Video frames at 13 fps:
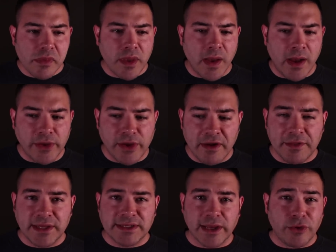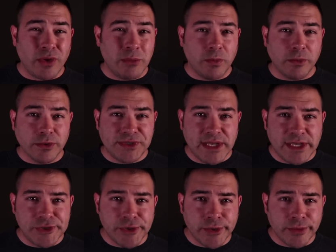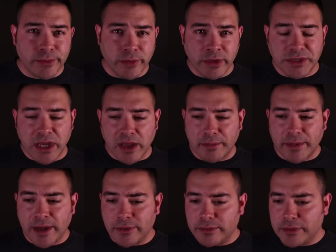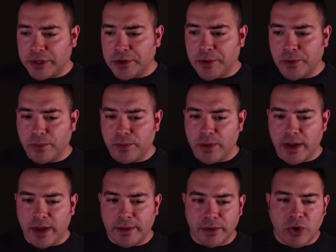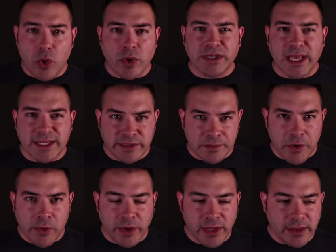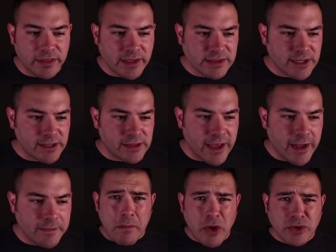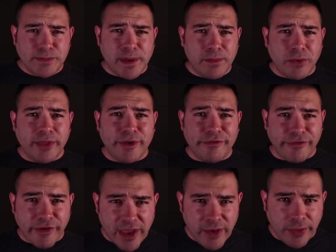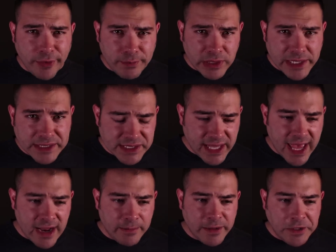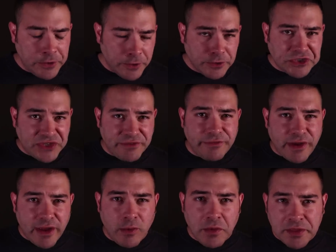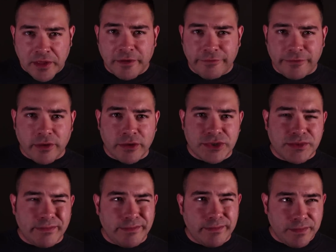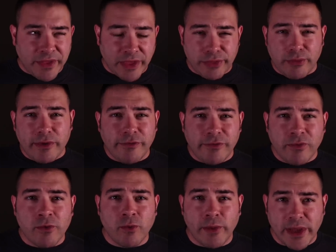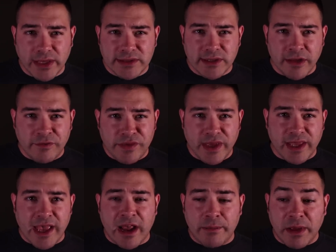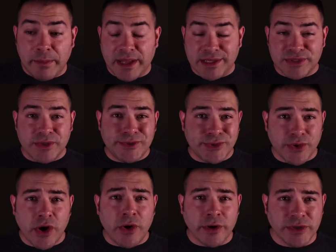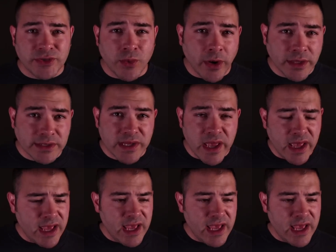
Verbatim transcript: Uh, you have things like criminal procedure when they're talking about, you know, uh, court testimony and things like that. Most people that fail the police academy usually fail within the first like three or four weeks of the academy because those are the hardest ones.